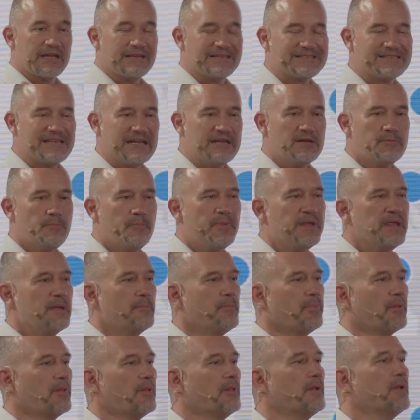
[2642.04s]
send
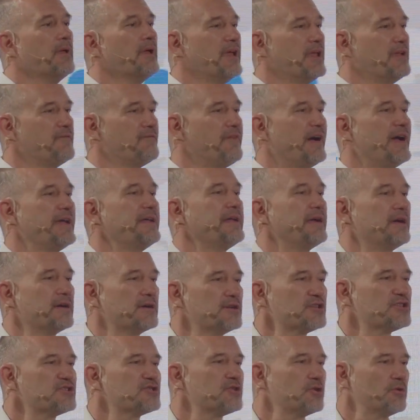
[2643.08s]
people, invite
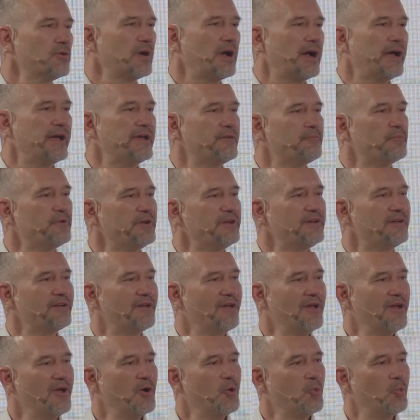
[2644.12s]
others to look hybrid,
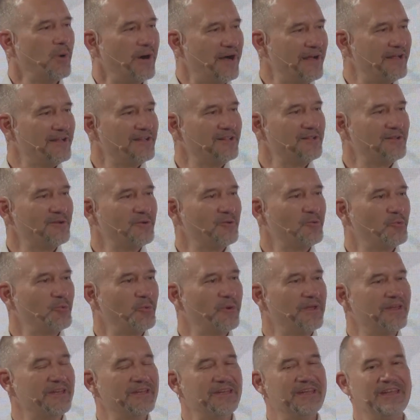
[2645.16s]
while
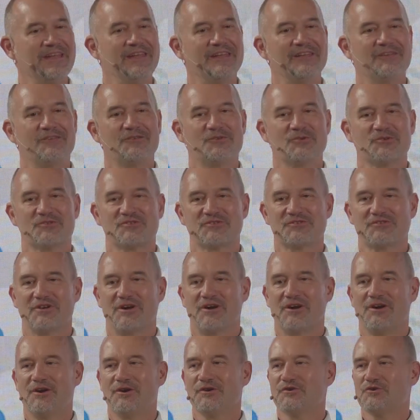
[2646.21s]
we need to
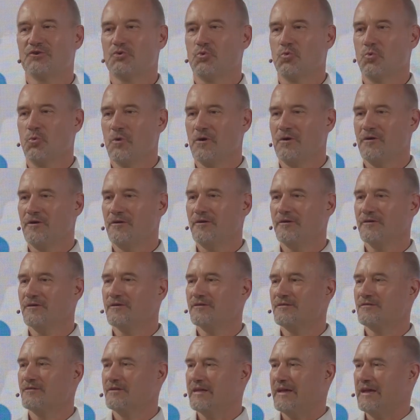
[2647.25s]
start to work
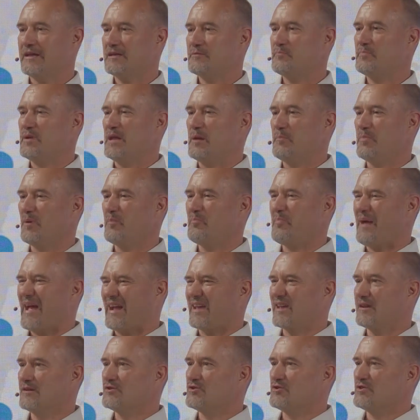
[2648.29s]
to get people back
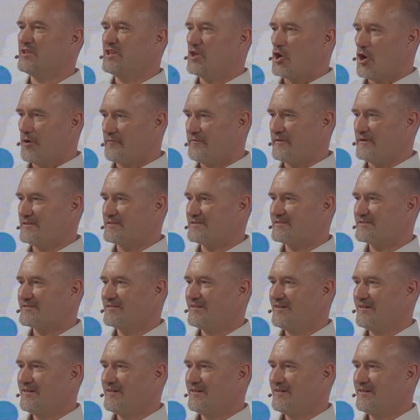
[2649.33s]
into the office.